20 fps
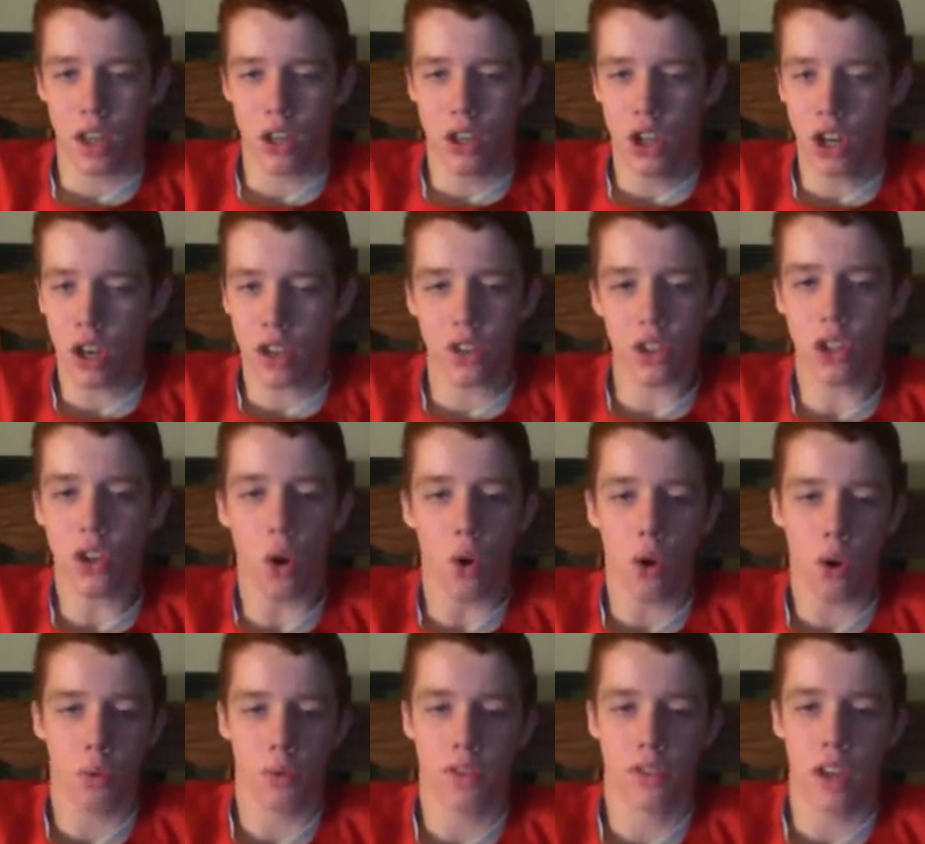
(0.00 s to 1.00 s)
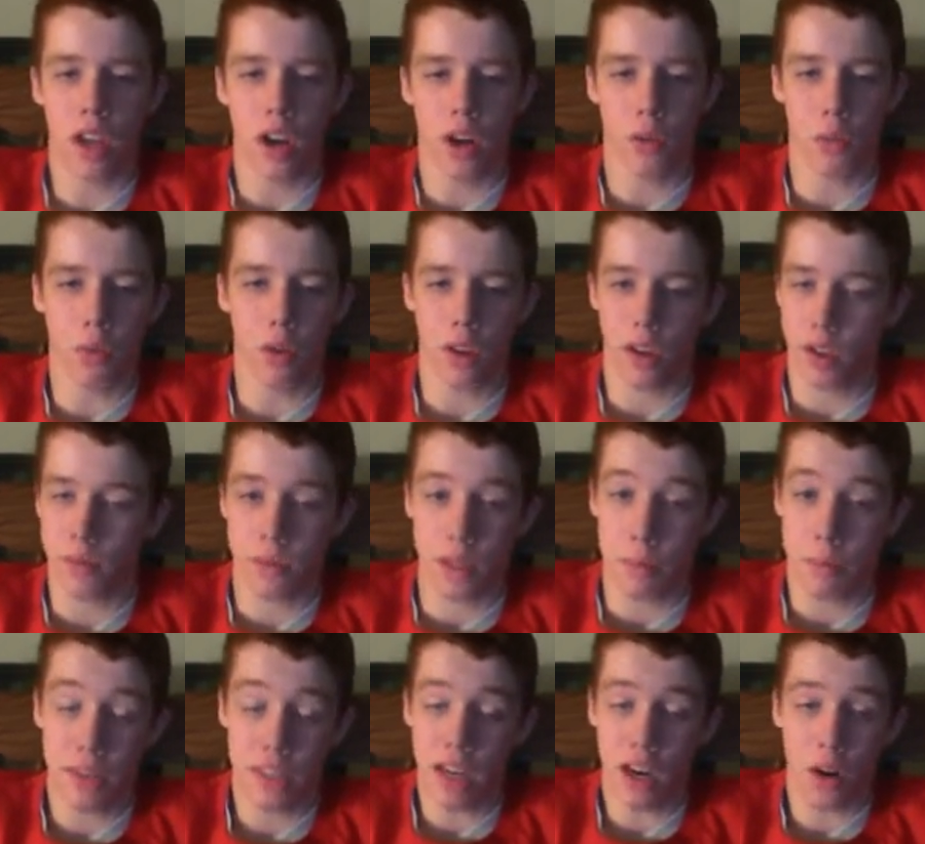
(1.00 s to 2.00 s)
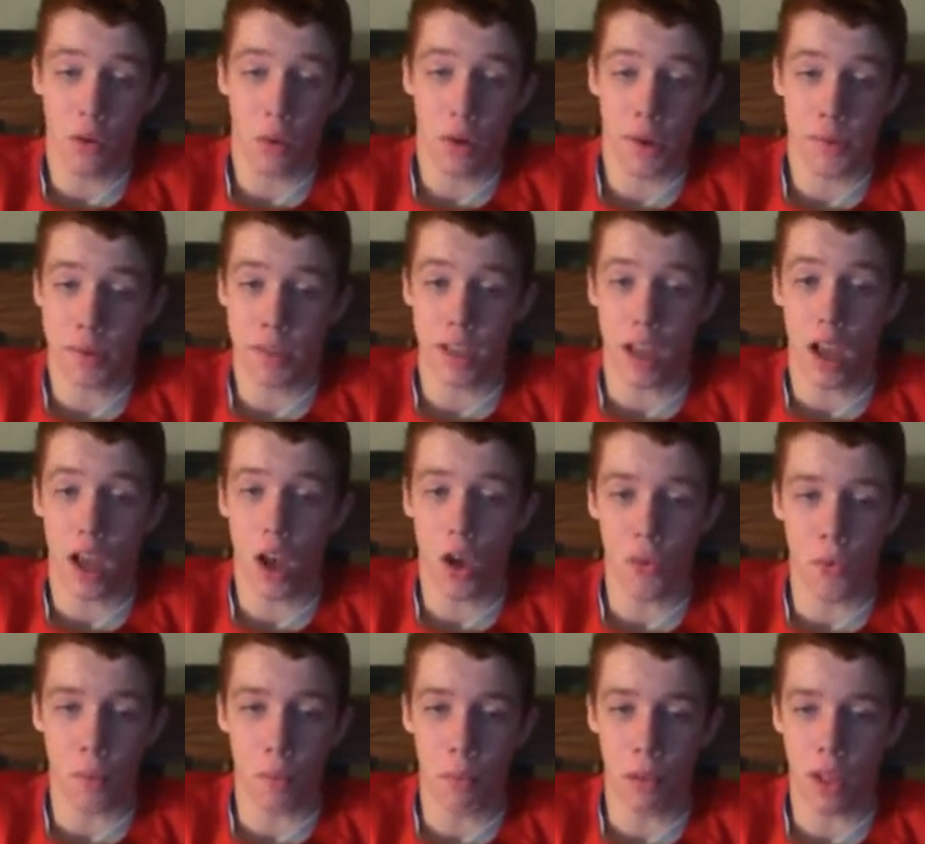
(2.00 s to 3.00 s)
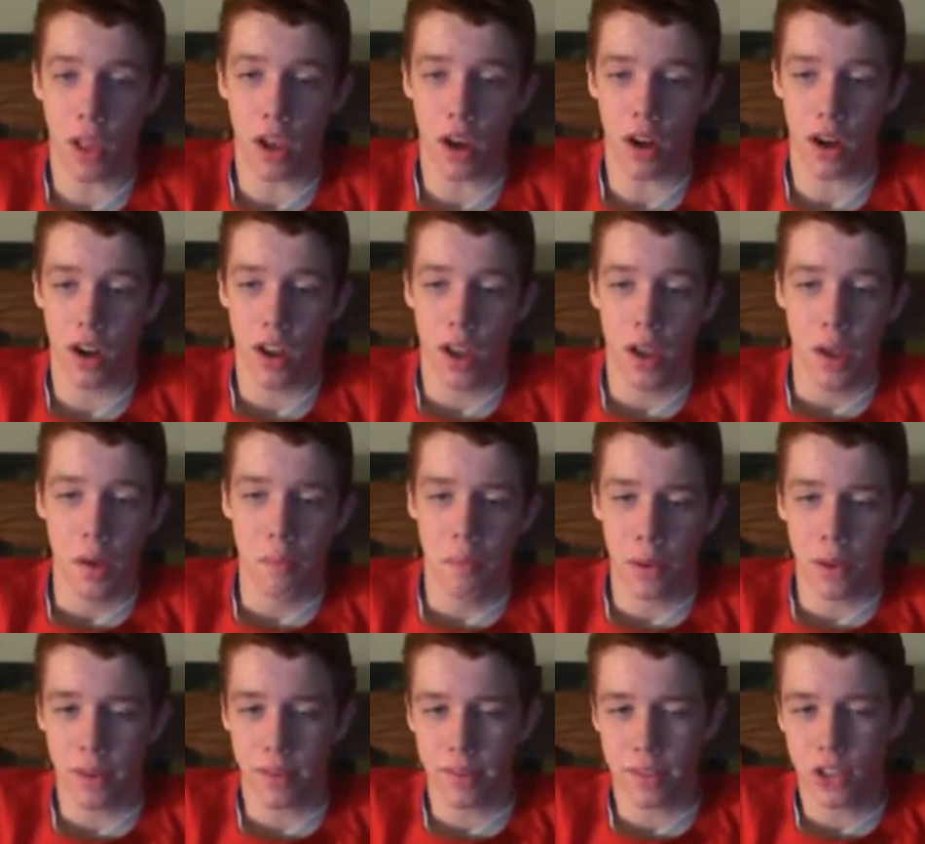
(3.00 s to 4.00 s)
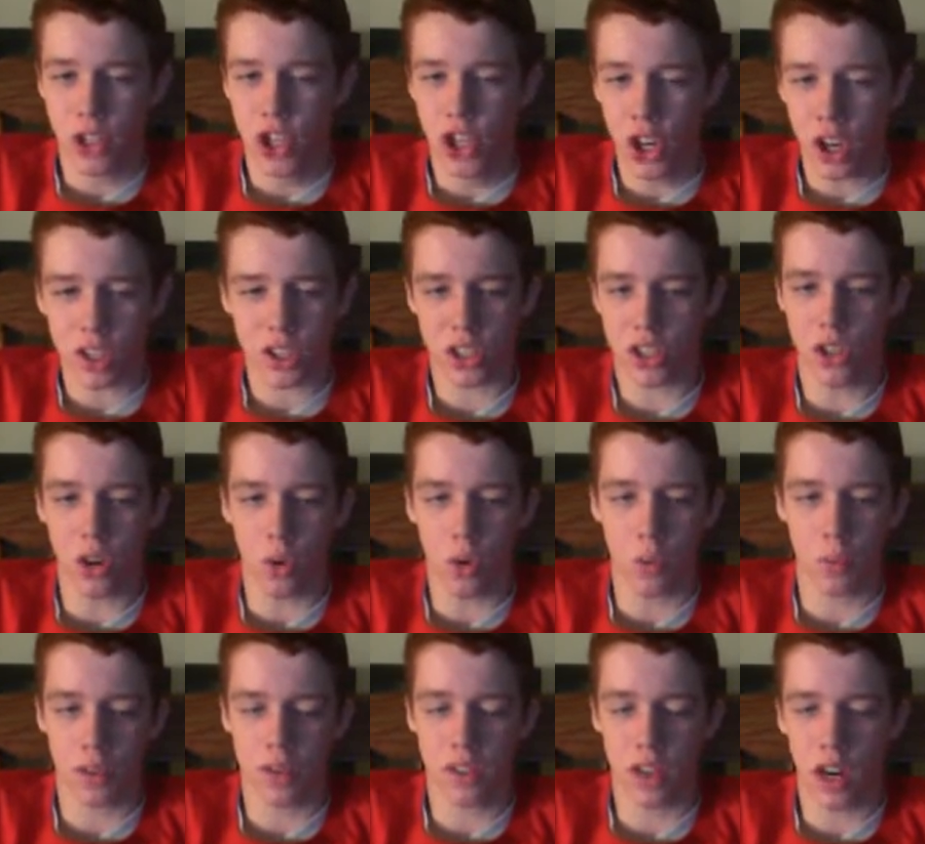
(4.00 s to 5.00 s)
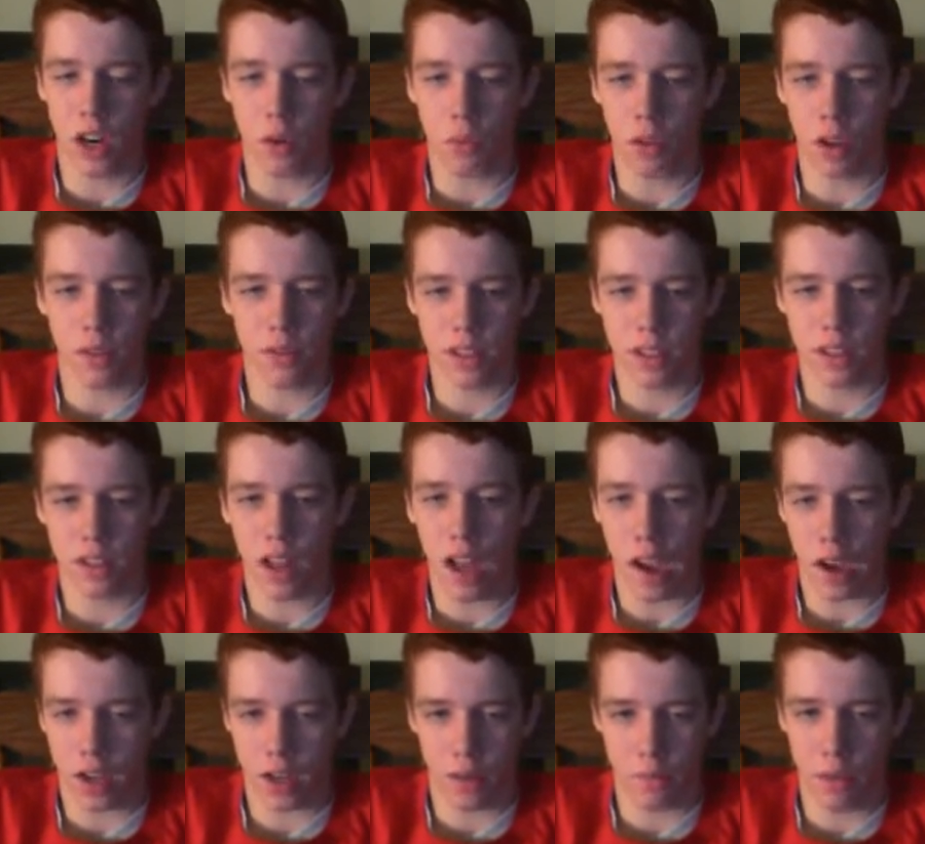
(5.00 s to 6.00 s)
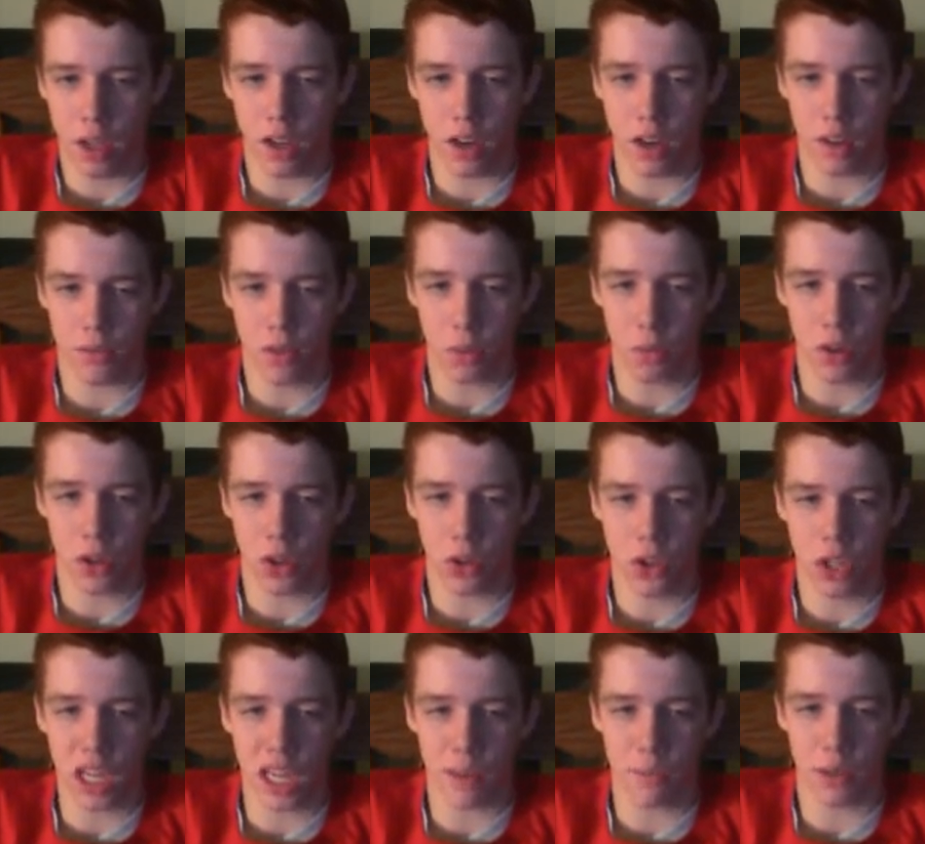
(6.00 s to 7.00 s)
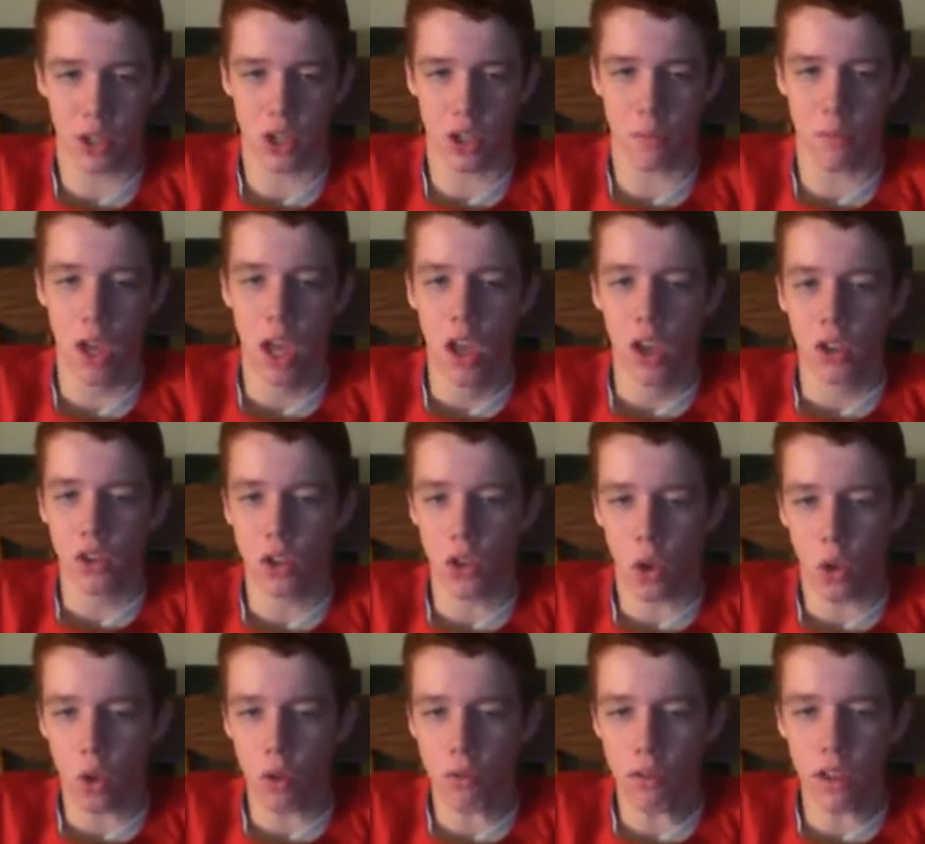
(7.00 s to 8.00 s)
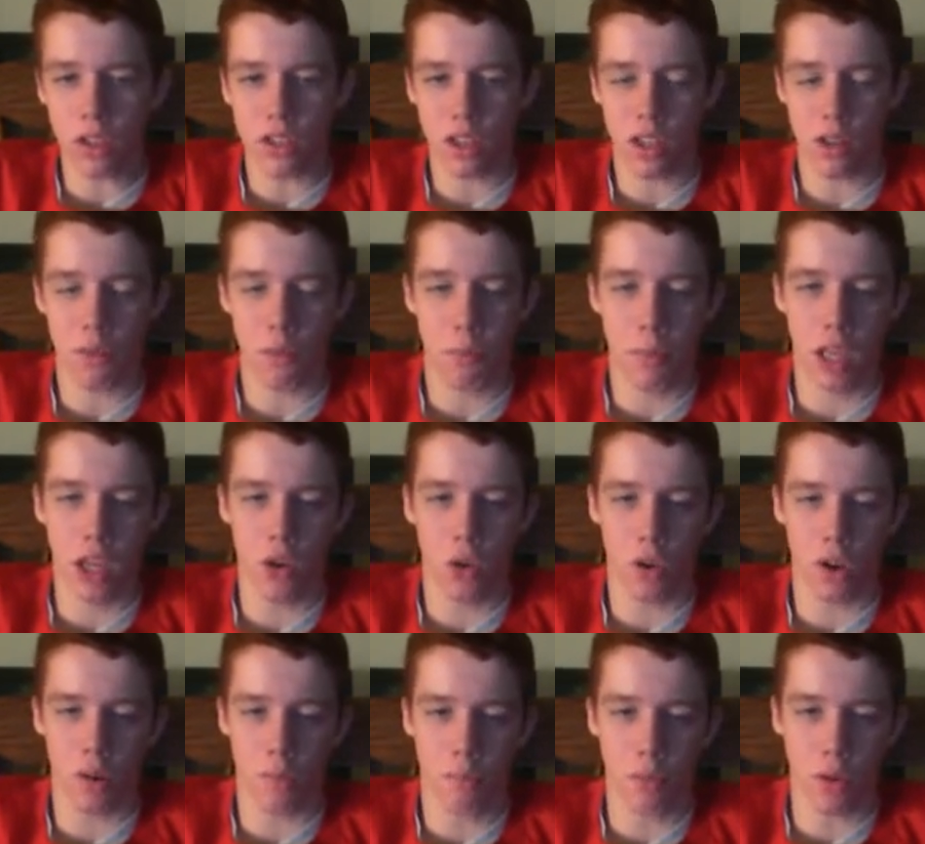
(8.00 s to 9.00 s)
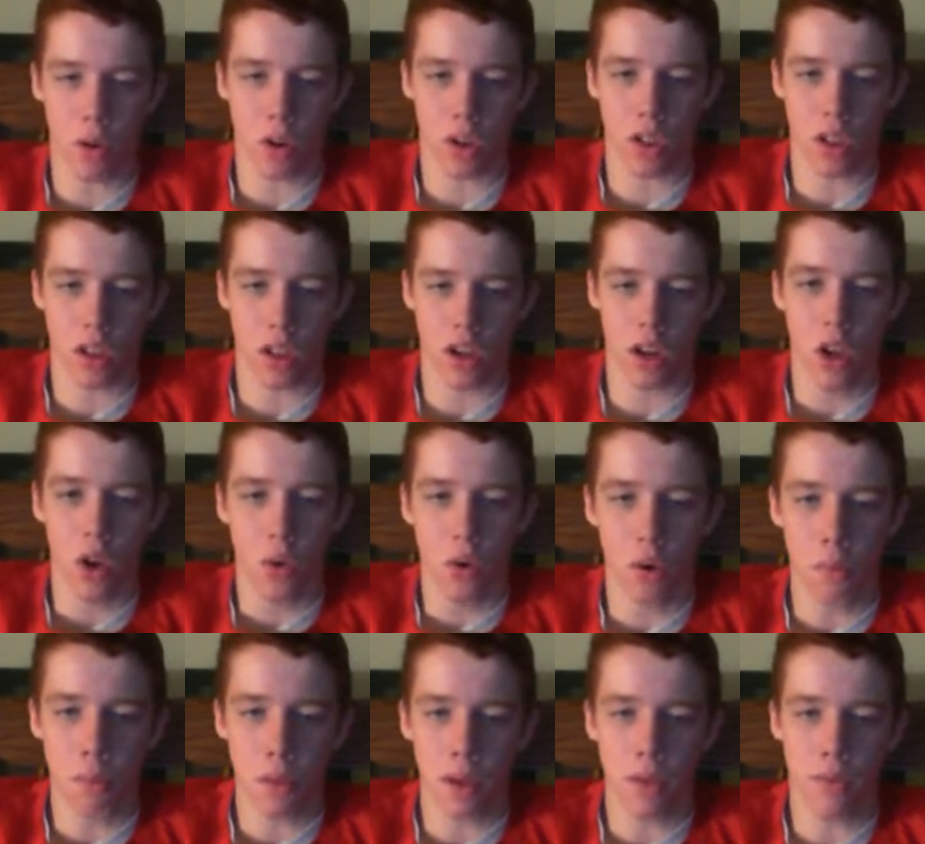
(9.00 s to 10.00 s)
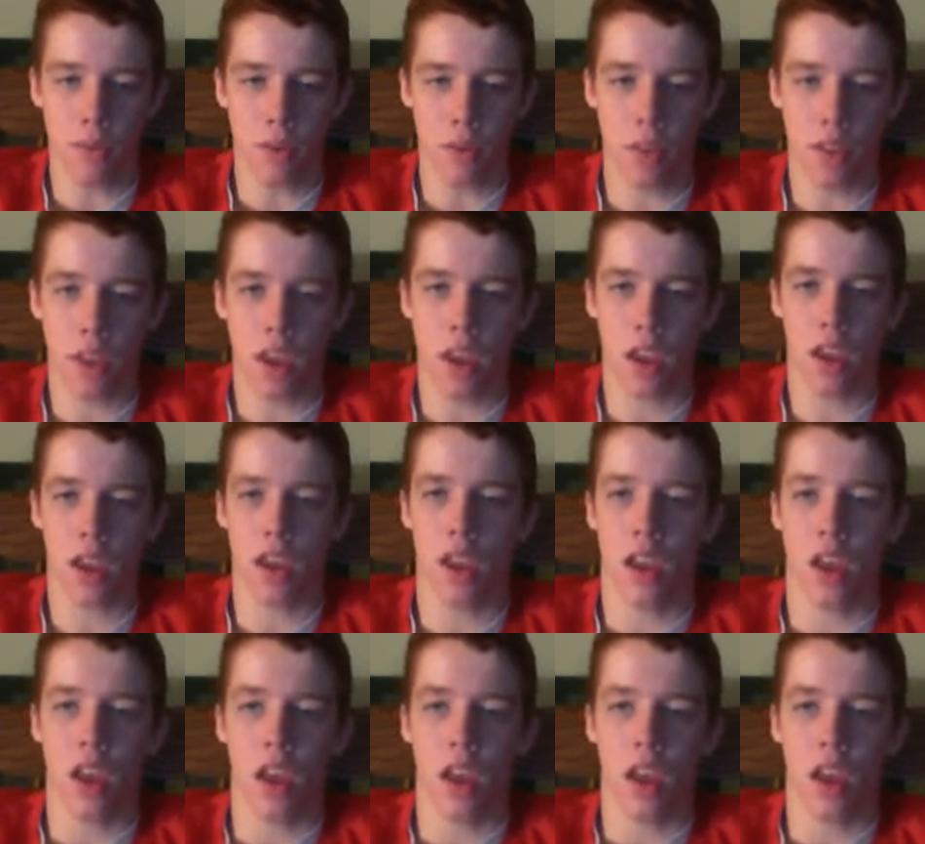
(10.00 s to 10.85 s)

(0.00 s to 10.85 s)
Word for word: just going with Deron Williams. I mean, Deron Williams is a hell of a player, but just going with Deron Williams is not going to be enough to win your championship. So the only reason he would be going to Brooklyn would be for the